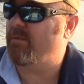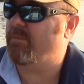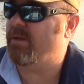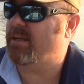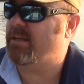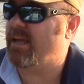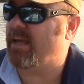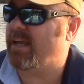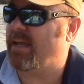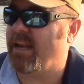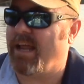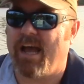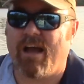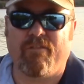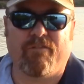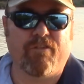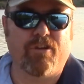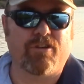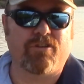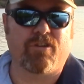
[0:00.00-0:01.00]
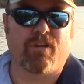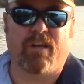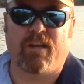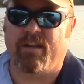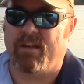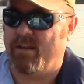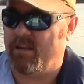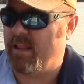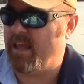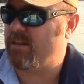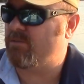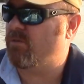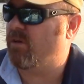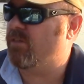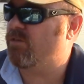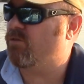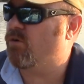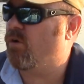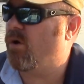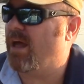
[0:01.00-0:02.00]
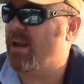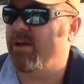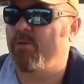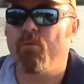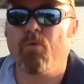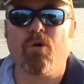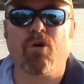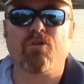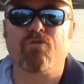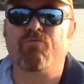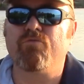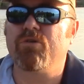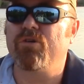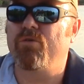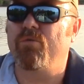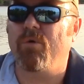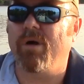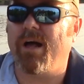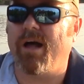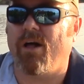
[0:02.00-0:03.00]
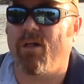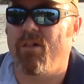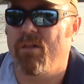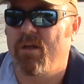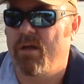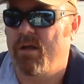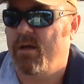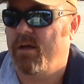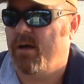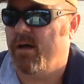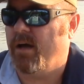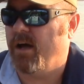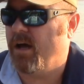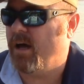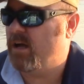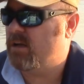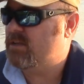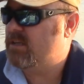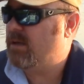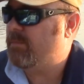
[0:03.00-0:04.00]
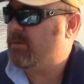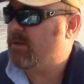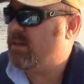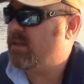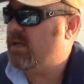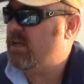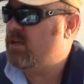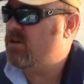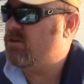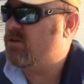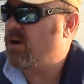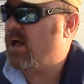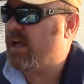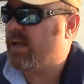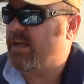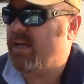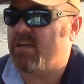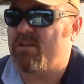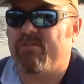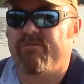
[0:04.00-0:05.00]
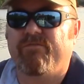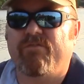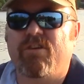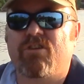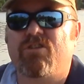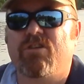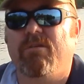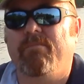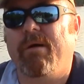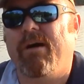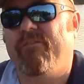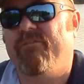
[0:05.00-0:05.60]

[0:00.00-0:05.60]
they take it out fishing, and that's what they throw it, and it works real well. Typically, you're not catching fish in about